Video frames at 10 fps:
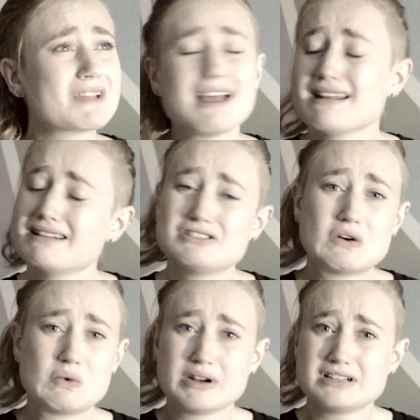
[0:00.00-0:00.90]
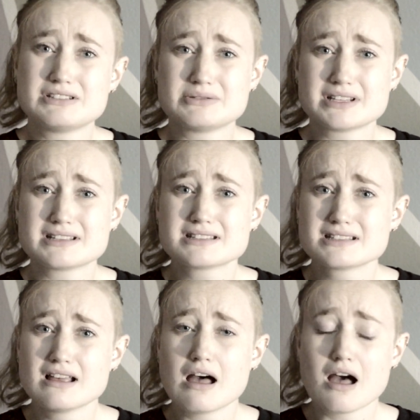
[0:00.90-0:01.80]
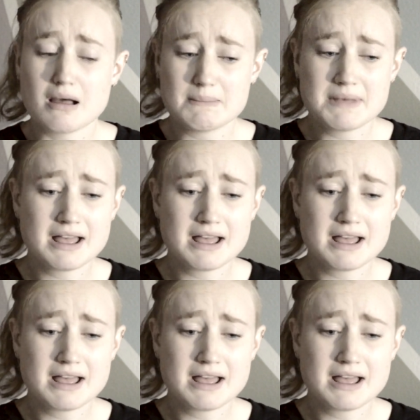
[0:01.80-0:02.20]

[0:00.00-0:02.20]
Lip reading: and I don't want to do this, but